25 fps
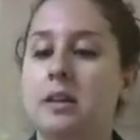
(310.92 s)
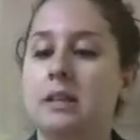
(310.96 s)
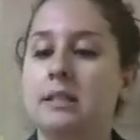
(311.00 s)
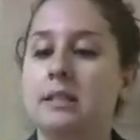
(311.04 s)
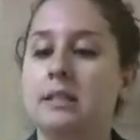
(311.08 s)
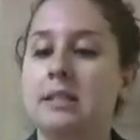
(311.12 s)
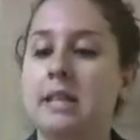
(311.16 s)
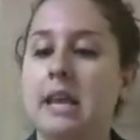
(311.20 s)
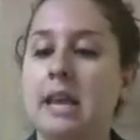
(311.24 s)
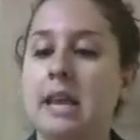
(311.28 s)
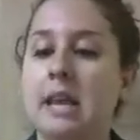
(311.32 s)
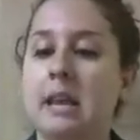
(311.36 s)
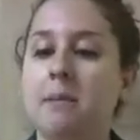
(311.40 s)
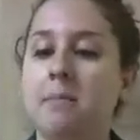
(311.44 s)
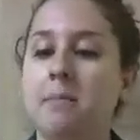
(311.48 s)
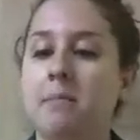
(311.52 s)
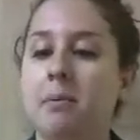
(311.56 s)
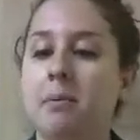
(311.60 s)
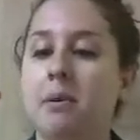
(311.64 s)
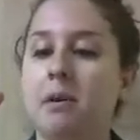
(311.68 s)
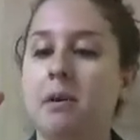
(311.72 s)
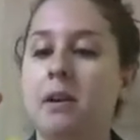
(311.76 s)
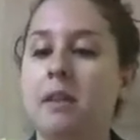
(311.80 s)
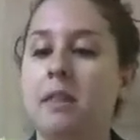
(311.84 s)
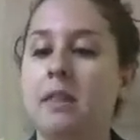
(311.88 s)
tape
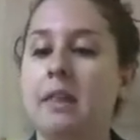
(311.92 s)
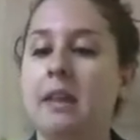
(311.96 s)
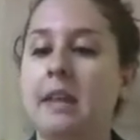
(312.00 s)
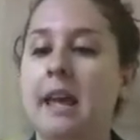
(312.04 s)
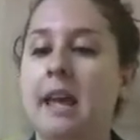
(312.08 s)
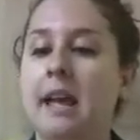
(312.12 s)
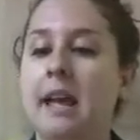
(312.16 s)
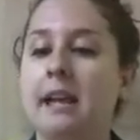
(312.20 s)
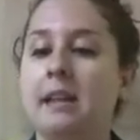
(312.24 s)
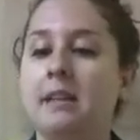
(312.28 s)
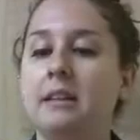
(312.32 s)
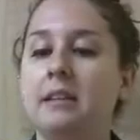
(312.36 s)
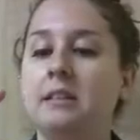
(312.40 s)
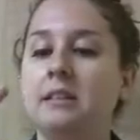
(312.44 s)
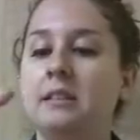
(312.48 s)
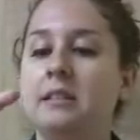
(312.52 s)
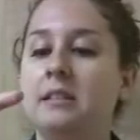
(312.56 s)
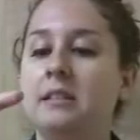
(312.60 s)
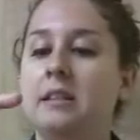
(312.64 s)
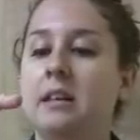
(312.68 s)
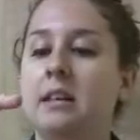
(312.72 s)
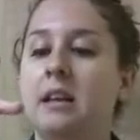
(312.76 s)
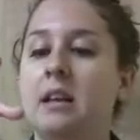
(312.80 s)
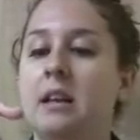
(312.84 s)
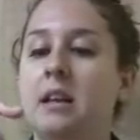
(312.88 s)
the
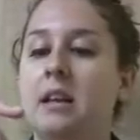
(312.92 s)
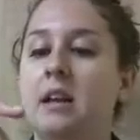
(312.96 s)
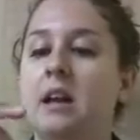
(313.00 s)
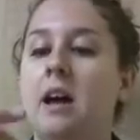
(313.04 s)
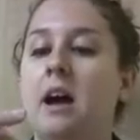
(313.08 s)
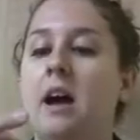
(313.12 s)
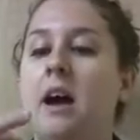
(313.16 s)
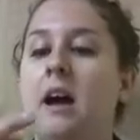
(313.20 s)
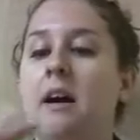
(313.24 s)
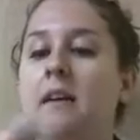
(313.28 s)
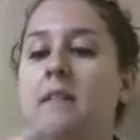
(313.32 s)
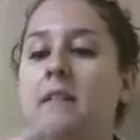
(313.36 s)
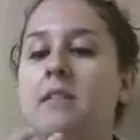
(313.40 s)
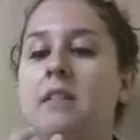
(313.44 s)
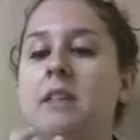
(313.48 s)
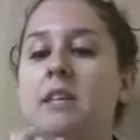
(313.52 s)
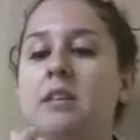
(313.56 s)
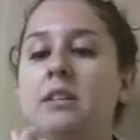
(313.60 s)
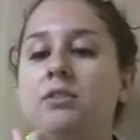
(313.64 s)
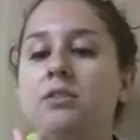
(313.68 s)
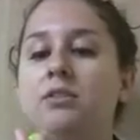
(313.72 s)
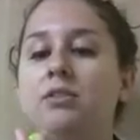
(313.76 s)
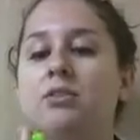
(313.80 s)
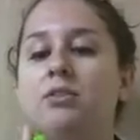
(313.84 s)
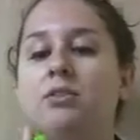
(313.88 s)
ends of
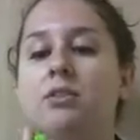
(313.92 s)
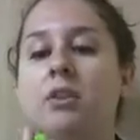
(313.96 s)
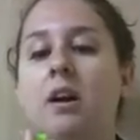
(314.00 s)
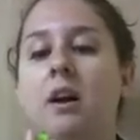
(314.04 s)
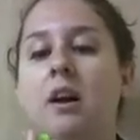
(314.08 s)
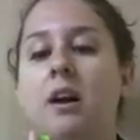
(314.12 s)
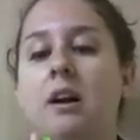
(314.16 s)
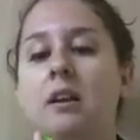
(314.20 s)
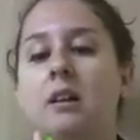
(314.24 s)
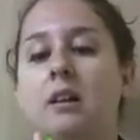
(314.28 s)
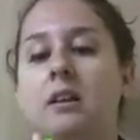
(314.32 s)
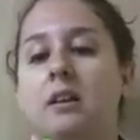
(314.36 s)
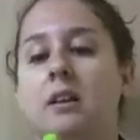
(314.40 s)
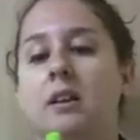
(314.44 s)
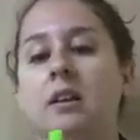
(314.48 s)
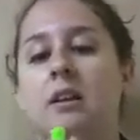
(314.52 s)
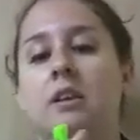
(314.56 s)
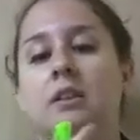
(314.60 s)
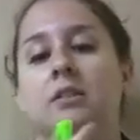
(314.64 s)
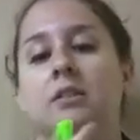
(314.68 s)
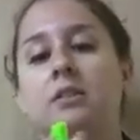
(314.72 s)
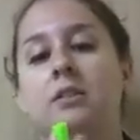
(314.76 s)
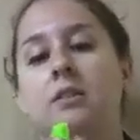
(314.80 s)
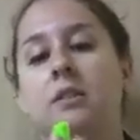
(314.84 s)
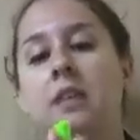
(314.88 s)
this straw
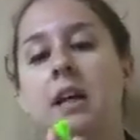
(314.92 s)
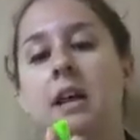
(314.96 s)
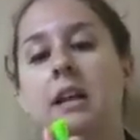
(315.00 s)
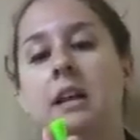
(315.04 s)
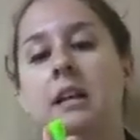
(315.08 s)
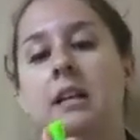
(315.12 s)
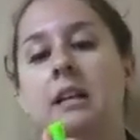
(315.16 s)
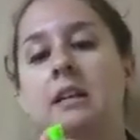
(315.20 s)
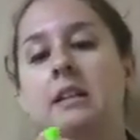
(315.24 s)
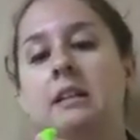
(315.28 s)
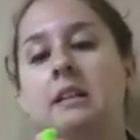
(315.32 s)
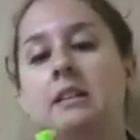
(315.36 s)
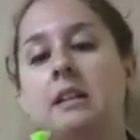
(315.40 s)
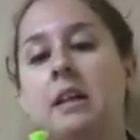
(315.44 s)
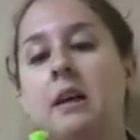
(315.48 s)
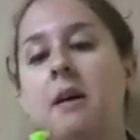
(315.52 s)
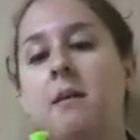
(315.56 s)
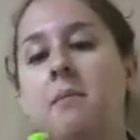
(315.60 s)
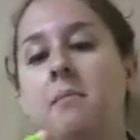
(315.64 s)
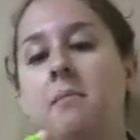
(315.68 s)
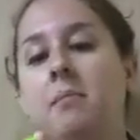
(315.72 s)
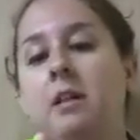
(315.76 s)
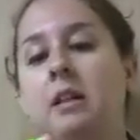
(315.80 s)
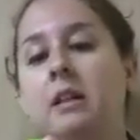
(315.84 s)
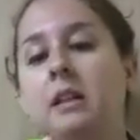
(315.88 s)
so that it is
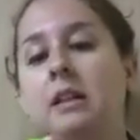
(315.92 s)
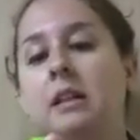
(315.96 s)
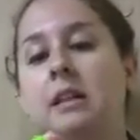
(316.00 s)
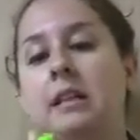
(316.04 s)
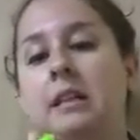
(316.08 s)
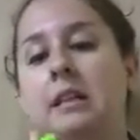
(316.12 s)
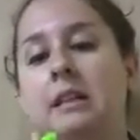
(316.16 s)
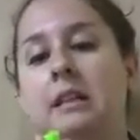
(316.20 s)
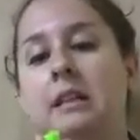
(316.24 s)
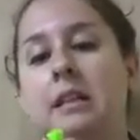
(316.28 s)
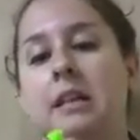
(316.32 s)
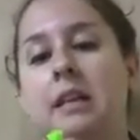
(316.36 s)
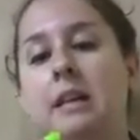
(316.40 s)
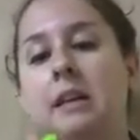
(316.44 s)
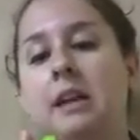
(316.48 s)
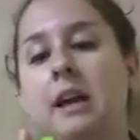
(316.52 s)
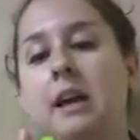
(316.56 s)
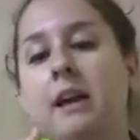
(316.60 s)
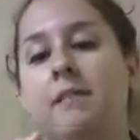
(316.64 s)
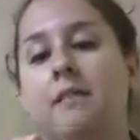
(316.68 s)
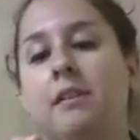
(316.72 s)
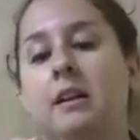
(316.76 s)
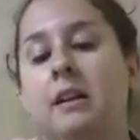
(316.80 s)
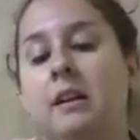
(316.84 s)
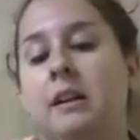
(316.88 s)
completely
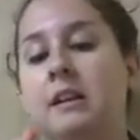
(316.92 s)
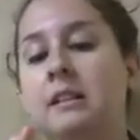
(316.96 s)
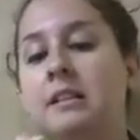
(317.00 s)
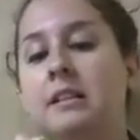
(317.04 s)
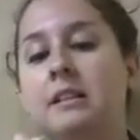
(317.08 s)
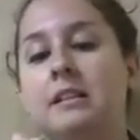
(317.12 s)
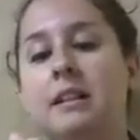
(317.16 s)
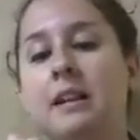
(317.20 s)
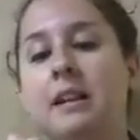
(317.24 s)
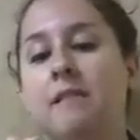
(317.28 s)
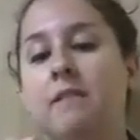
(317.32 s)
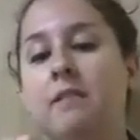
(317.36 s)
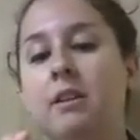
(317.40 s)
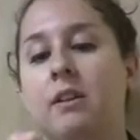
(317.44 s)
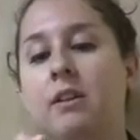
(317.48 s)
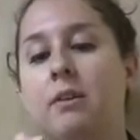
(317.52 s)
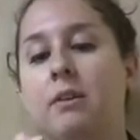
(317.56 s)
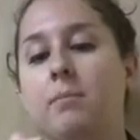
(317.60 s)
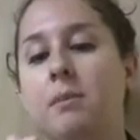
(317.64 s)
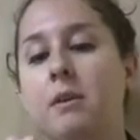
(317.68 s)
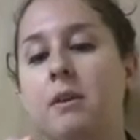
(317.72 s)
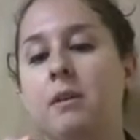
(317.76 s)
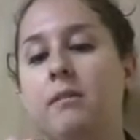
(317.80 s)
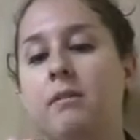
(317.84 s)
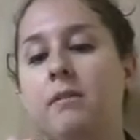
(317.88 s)
covered. It doesn't have to look
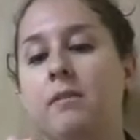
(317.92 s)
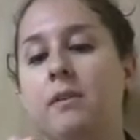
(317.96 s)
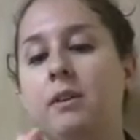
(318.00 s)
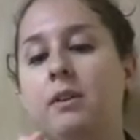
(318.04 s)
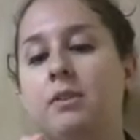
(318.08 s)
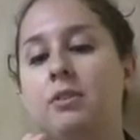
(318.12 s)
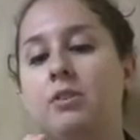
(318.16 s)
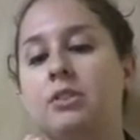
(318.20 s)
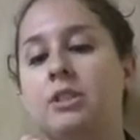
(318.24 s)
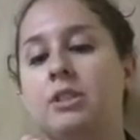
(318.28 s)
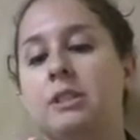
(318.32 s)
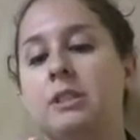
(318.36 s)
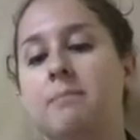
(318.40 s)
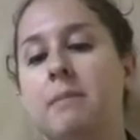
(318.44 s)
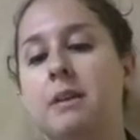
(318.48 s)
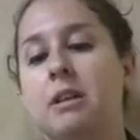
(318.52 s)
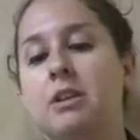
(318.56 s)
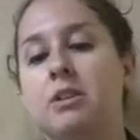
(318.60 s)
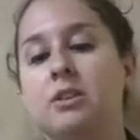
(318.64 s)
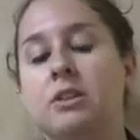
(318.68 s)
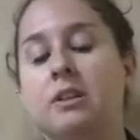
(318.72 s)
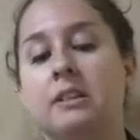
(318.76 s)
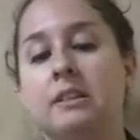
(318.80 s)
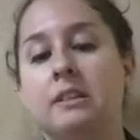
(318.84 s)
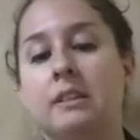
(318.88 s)
beautiful, just make
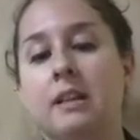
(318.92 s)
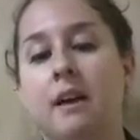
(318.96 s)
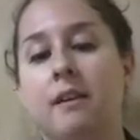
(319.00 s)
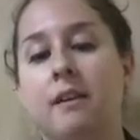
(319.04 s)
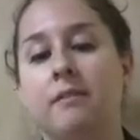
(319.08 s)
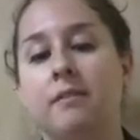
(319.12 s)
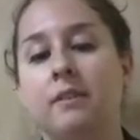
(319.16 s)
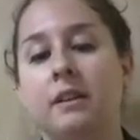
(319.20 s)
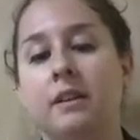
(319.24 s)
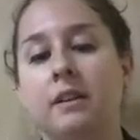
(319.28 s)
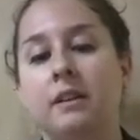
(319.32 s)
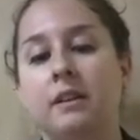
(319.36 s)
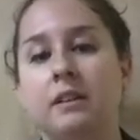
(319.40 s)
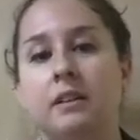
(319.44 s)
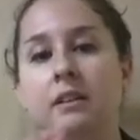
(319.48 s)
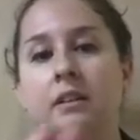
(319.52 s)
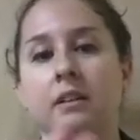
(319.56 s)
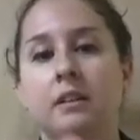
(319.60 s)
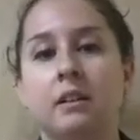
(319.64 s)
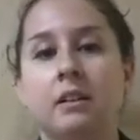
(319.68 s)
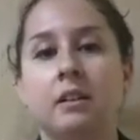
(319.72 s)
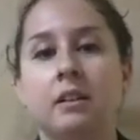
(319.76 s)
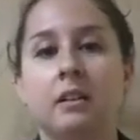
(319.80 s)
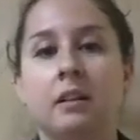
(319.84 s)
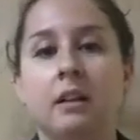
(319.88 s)
sure it's covered.
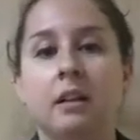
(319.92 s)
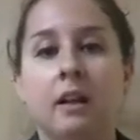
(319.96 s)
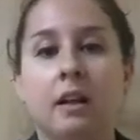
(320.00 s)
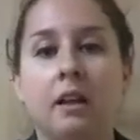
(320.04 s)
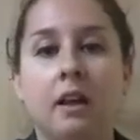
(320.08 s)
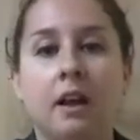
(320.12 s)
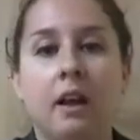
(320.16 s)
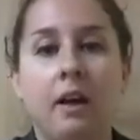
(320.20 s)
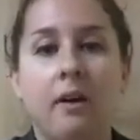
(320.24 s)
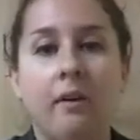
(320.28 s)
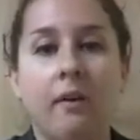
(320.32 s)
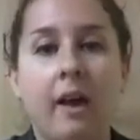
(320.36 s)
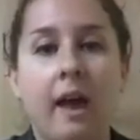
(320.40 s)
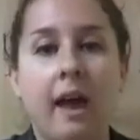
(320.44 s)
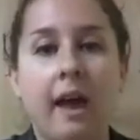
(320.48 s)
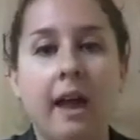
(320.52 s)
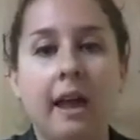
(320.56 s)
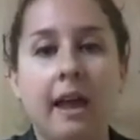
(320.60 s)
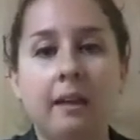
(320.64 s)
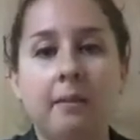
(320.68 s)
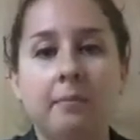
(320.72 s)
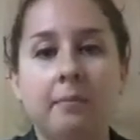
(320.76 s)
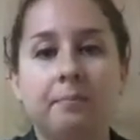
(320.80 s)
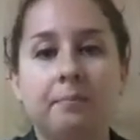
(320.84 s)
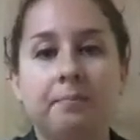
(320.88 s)

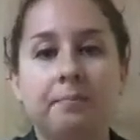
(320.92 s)
Okay.